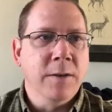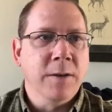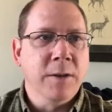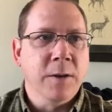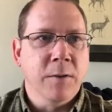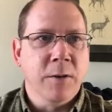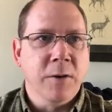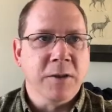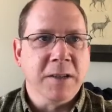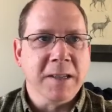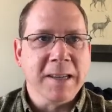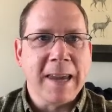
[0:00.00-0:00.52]
So
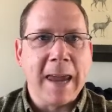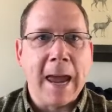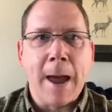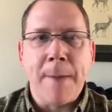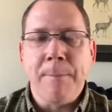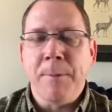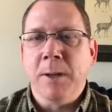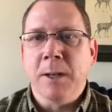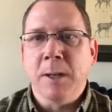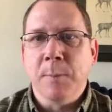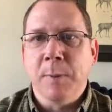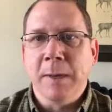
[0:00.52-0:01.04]
there's a gap
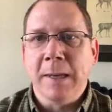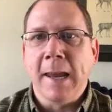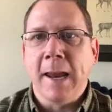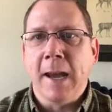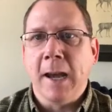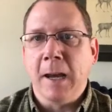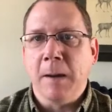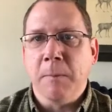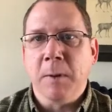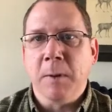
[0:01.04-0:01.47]
at the beginning